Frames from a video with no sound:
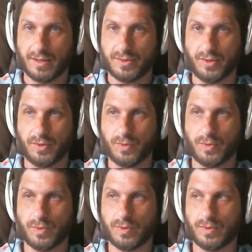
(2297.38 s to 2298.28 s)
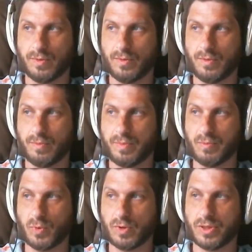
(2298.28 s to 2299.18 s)
to be
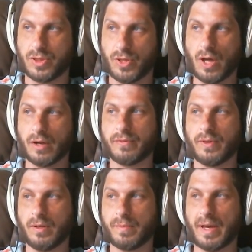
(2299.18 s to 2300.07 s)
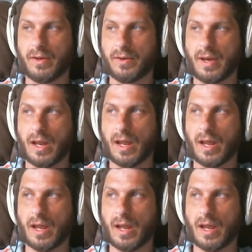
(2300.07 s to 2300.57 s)
more thoughtful about